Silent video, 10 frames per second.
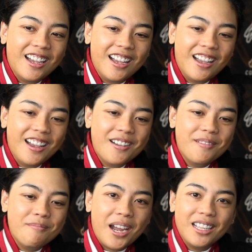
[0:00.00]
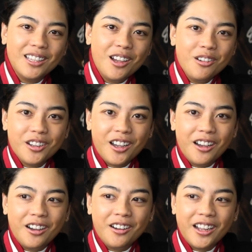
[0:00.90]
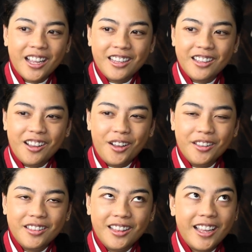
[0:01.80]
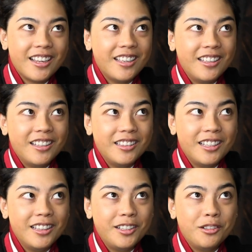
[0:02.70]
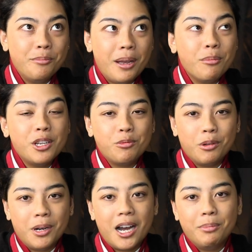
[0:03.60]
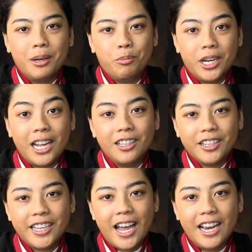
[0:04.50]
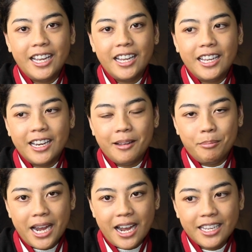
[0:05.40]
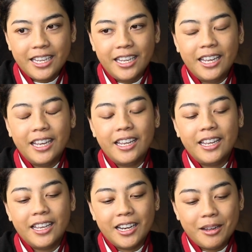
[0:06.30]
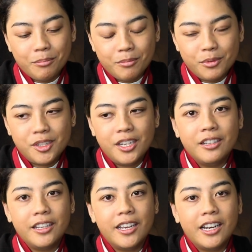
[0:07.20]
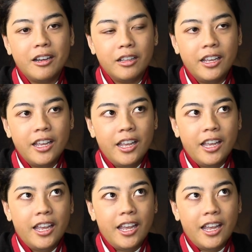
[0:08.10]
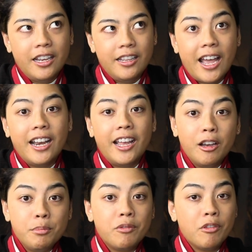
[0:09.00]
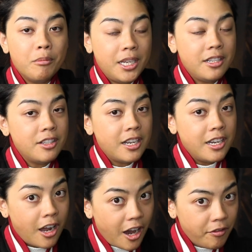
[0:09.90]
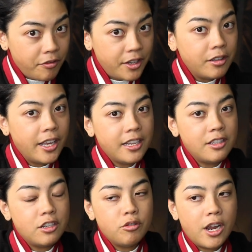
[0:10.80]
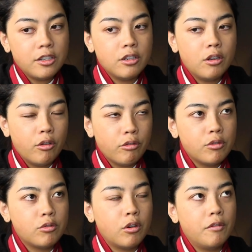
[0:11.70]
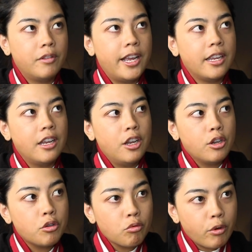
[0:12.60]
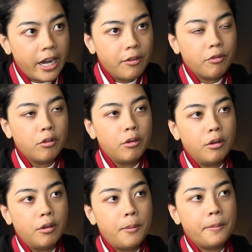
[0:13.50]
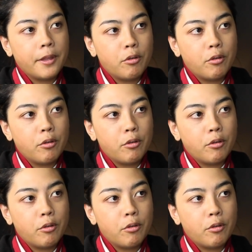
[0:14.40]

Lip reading: my logo, and like the little memories will pop up when I look at it and I'm packing it and I'm sealing it out. And that helps for me to not feel like it's a drag, to go through sort of like grateful